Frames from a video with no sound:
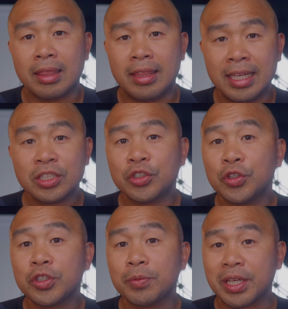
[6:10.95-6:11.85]
This
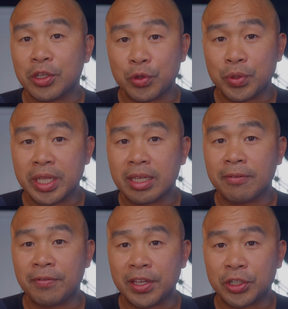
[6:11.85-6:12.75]
used to be a unique
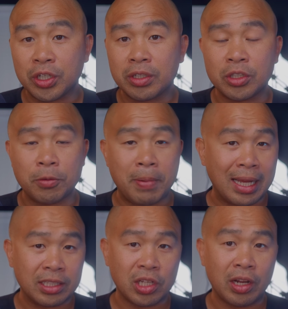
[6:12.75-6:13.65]
feature to
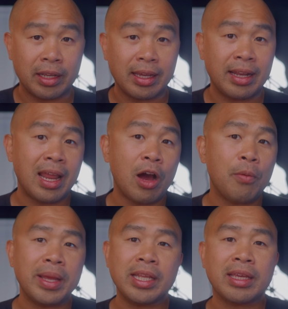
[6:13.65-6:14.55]
Panasonic, and now
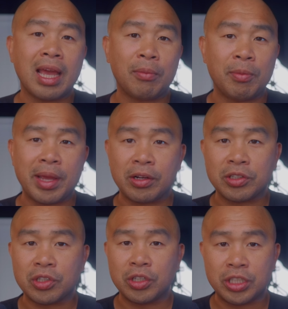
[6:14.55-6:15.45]
many camera
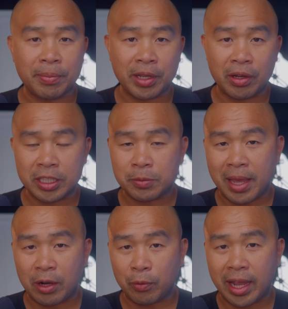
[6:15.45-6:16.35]
makers are jumping on this
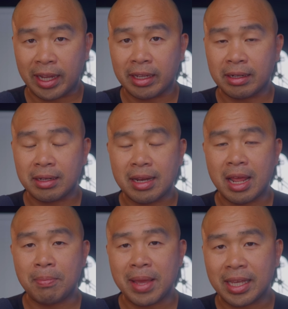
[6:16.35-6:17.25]
bandwagon
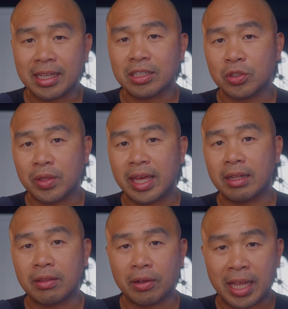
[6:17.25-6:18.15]
and making it so
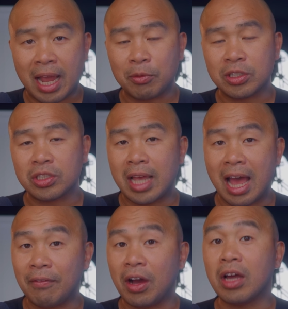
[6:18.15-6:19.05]
that their cameras
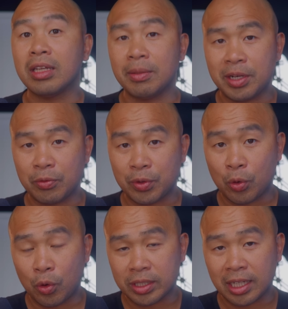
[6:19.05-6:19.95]
have unlimited
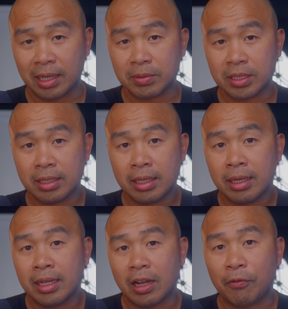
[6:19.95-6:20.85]
record times.
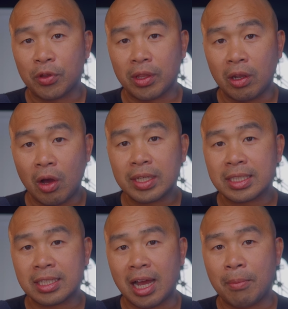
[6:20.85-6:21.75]
Now, for the
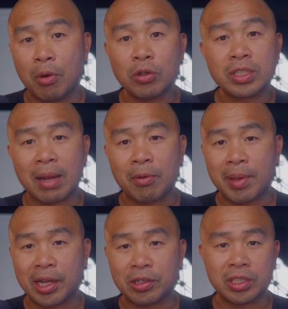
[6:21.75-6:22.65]
longest time, most camera
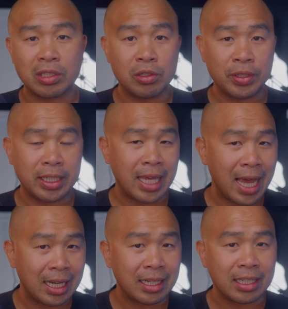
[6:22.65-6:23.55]
makers, including
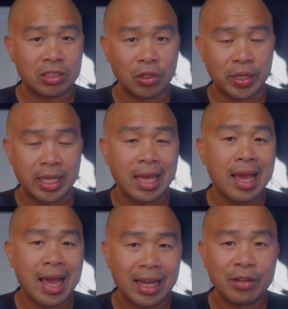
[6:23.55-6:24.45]
Canon and Sony,
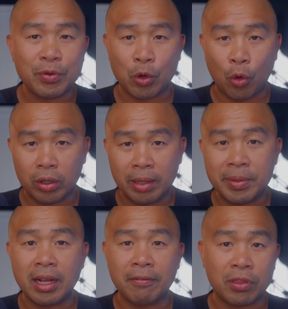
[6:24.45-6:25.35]
had a record
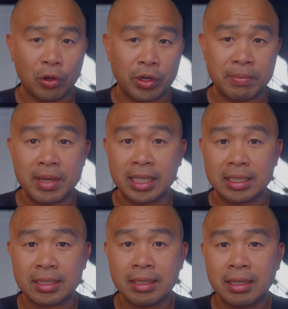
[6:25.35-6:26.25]
limit of thirty
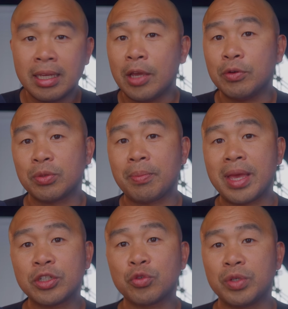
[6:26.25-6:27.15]
minutes. It was a
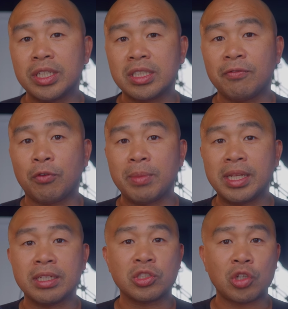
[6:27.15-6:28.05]
major reason for me
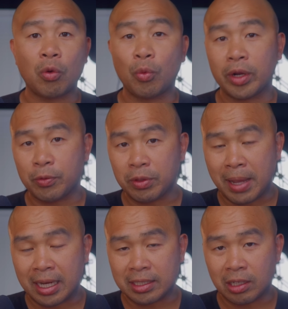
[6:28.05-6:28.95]
to start working with
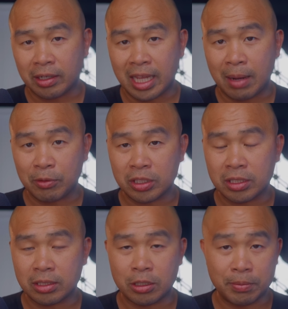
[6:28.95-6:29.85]
Panasonic
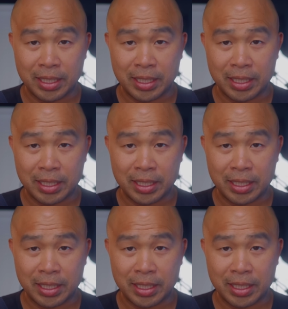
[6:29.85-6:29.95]
cameras to